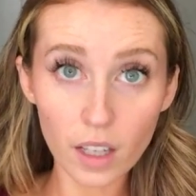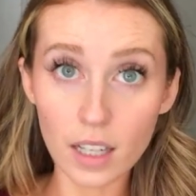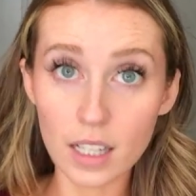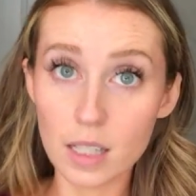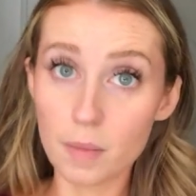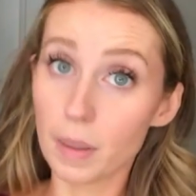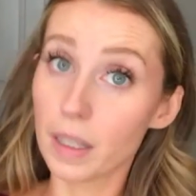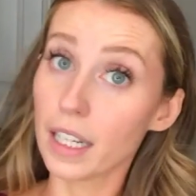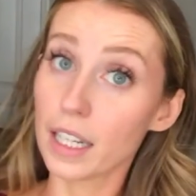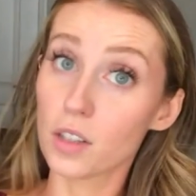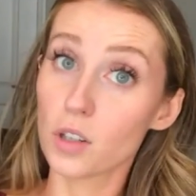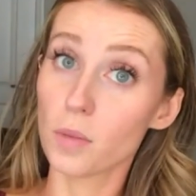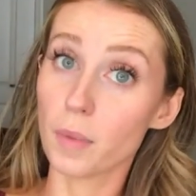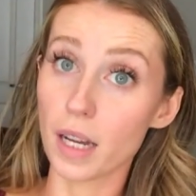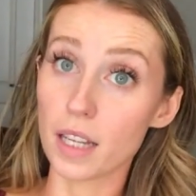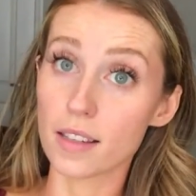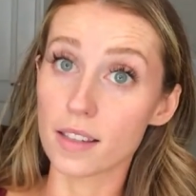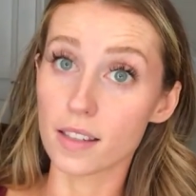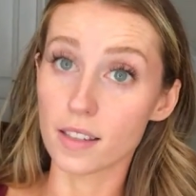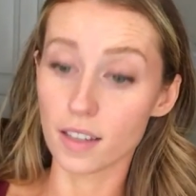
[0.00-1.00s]
it's been like two
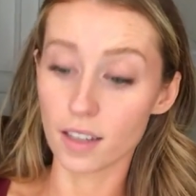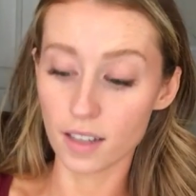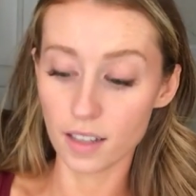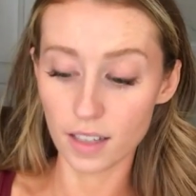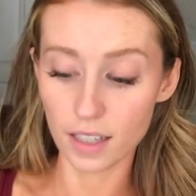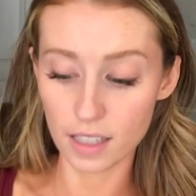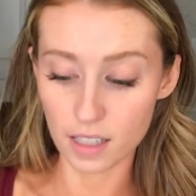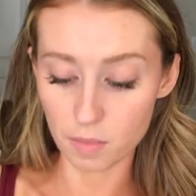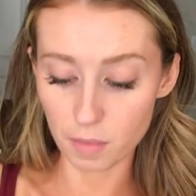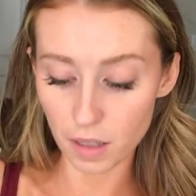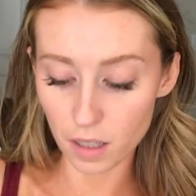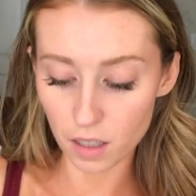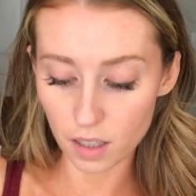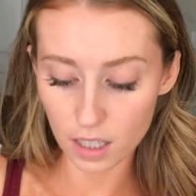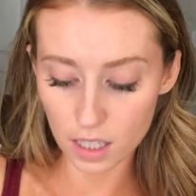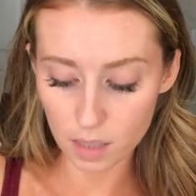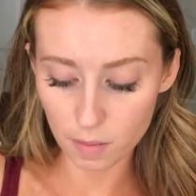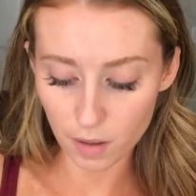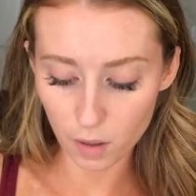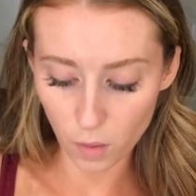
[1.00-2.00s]
months. It's been,
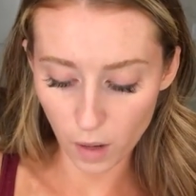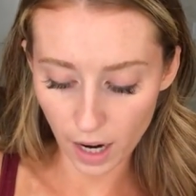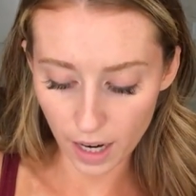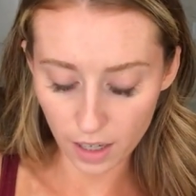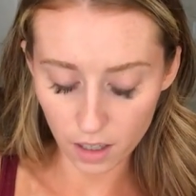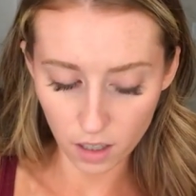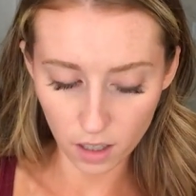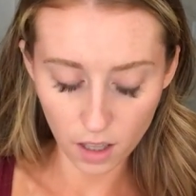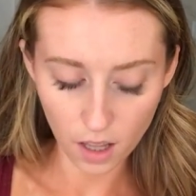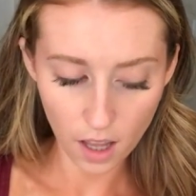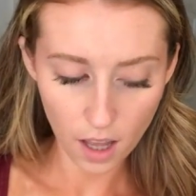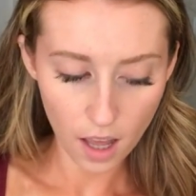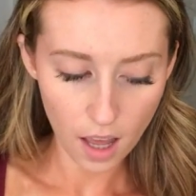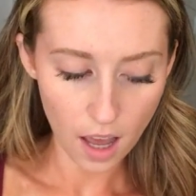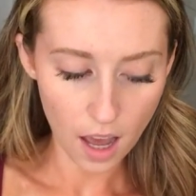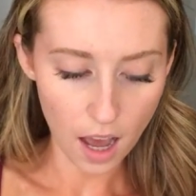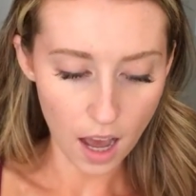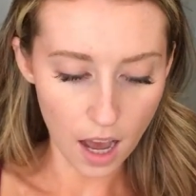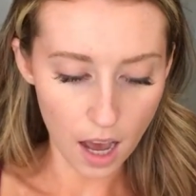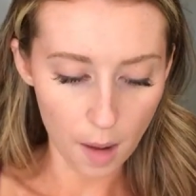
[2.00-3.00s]
it's been a while.
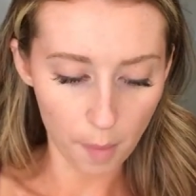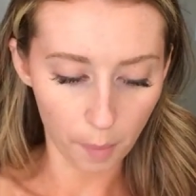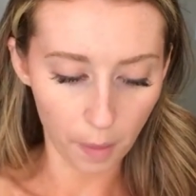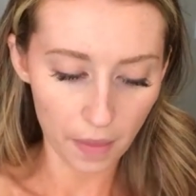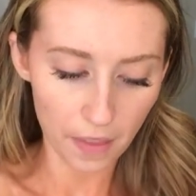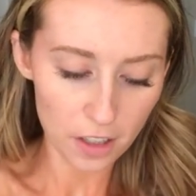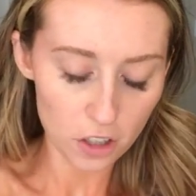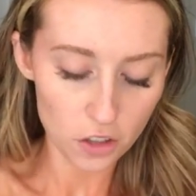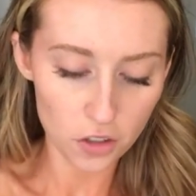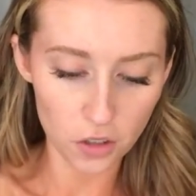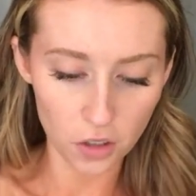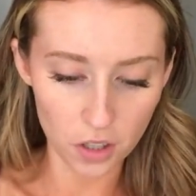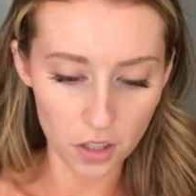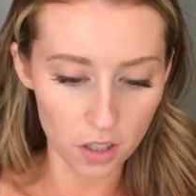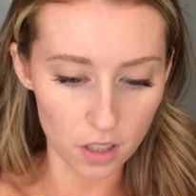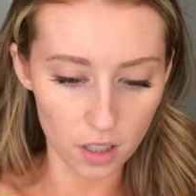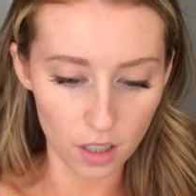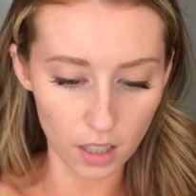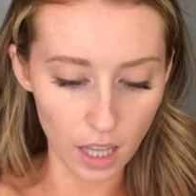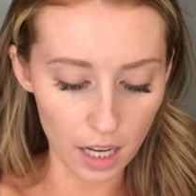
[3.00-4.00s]
Um, and that's just due
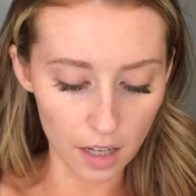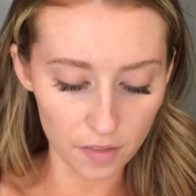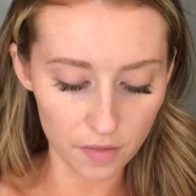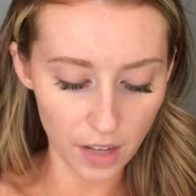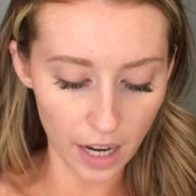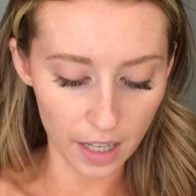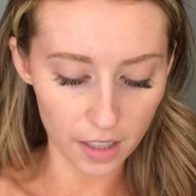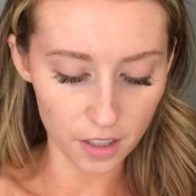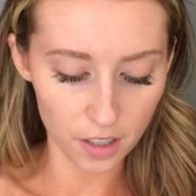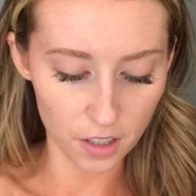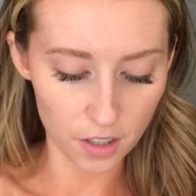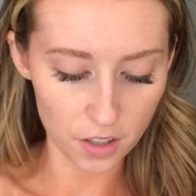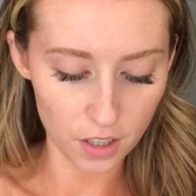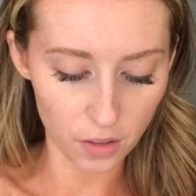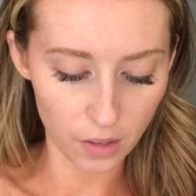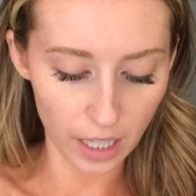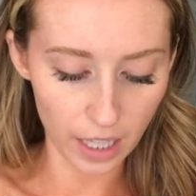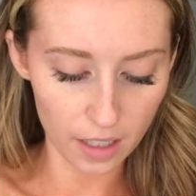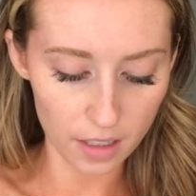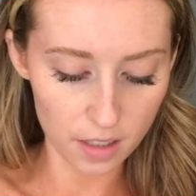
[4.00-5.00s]
to a lot of factors. You
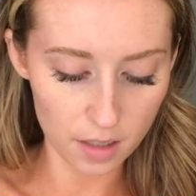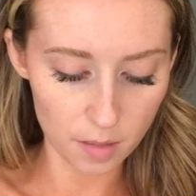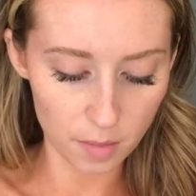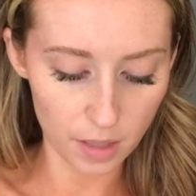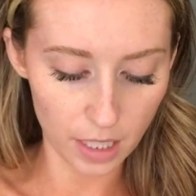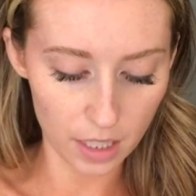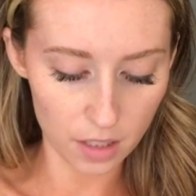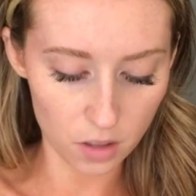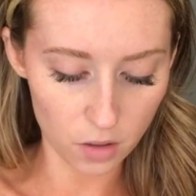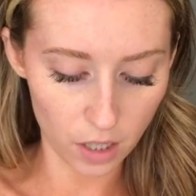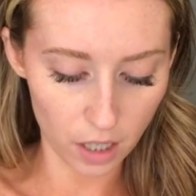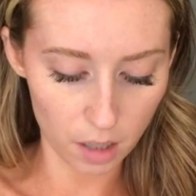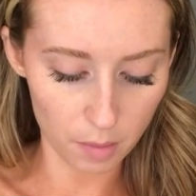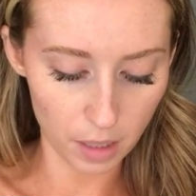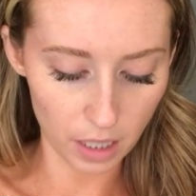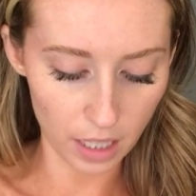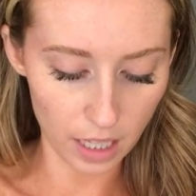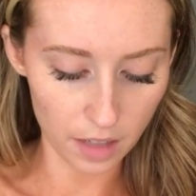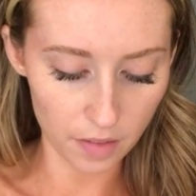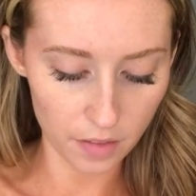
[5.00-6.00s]
know, I had some things going on in
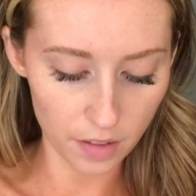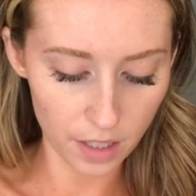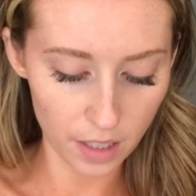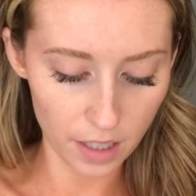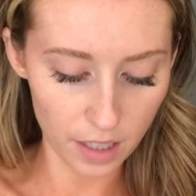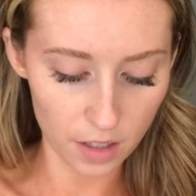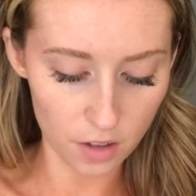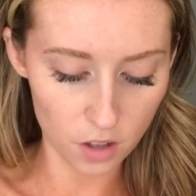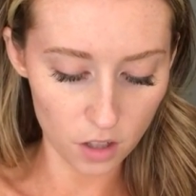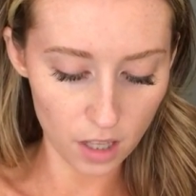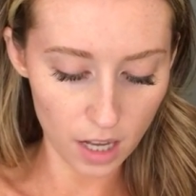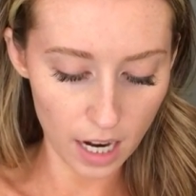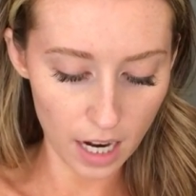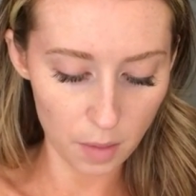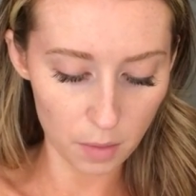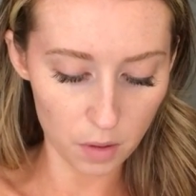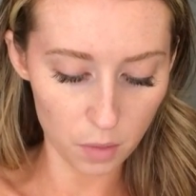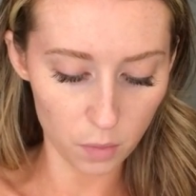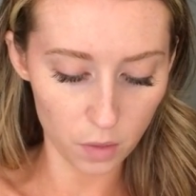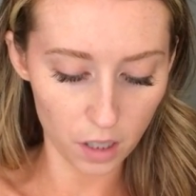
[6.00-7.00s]
my life in July
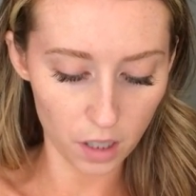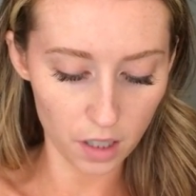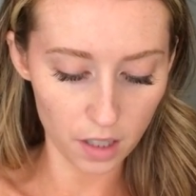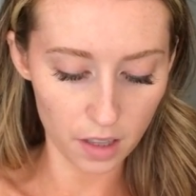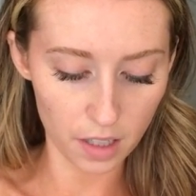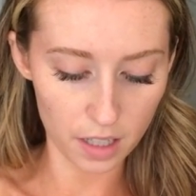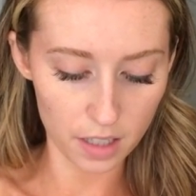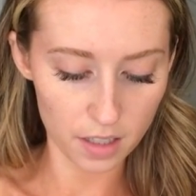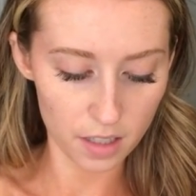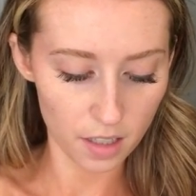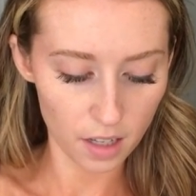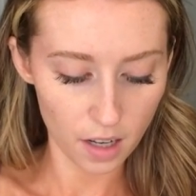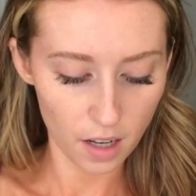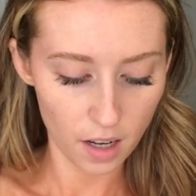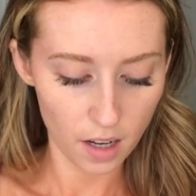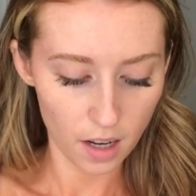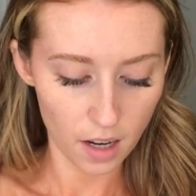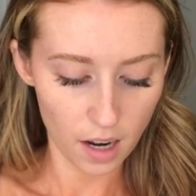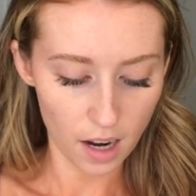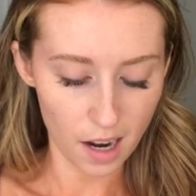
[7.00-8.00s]
with work that
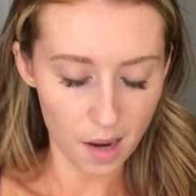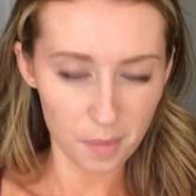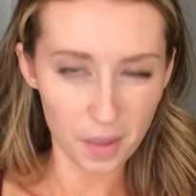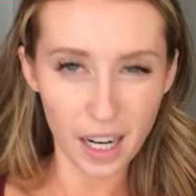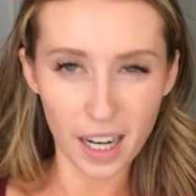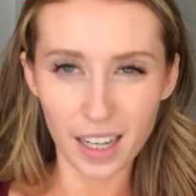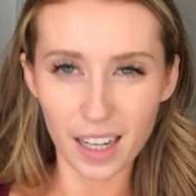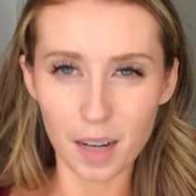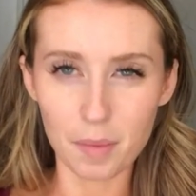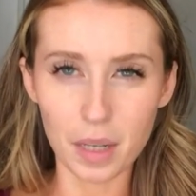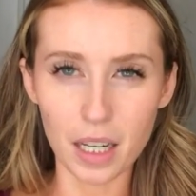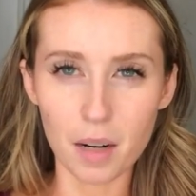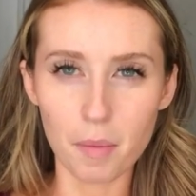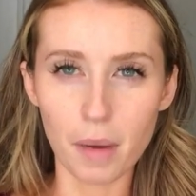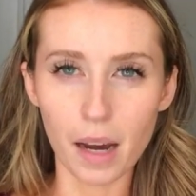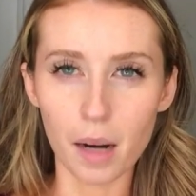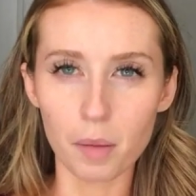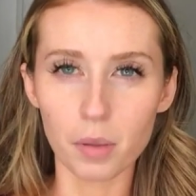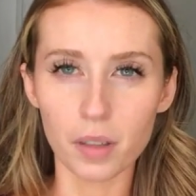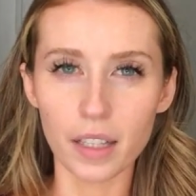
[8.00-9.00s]
um, kind of got me in a
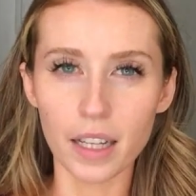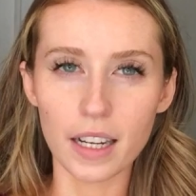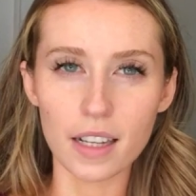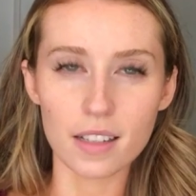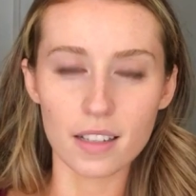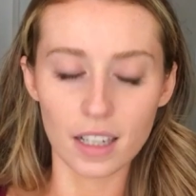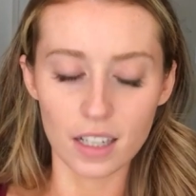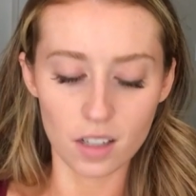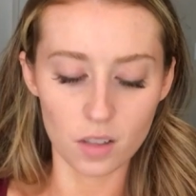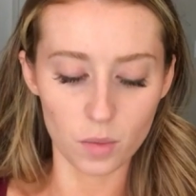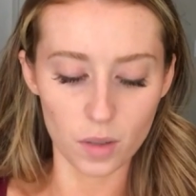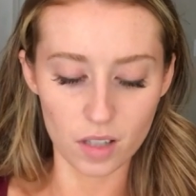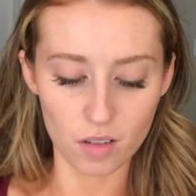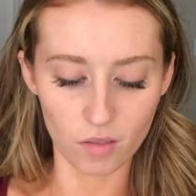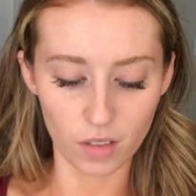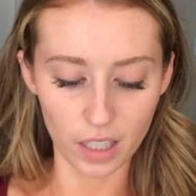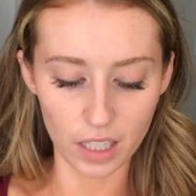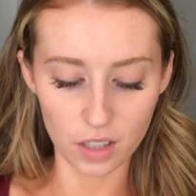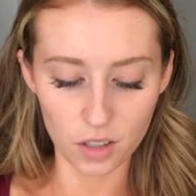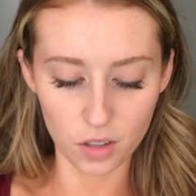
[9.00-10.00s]
bad place and I just
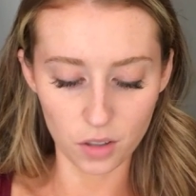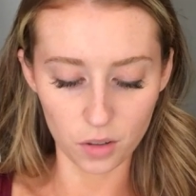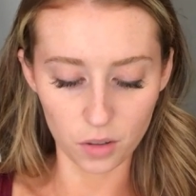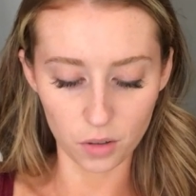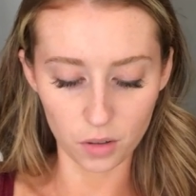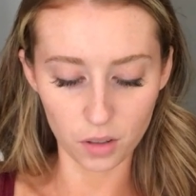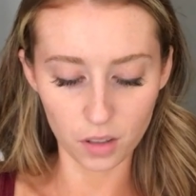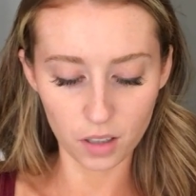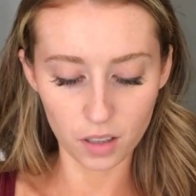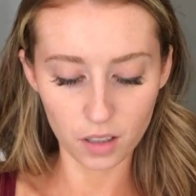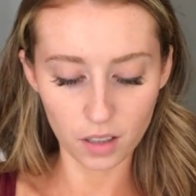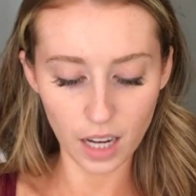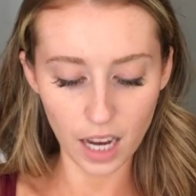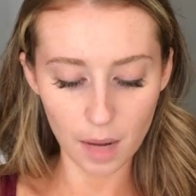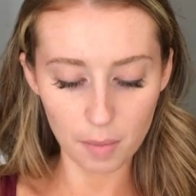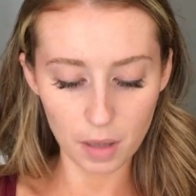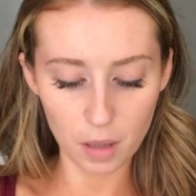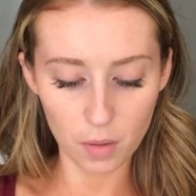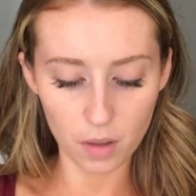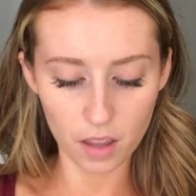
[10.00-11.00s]
wasn't really too
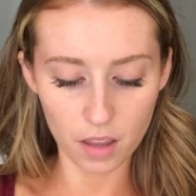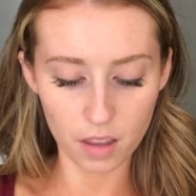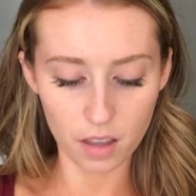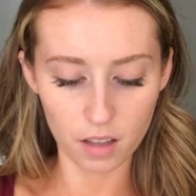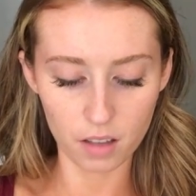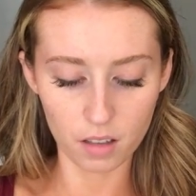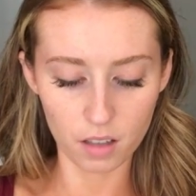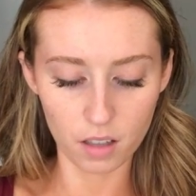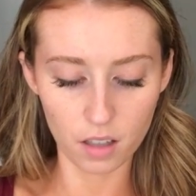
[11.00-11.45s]
happy with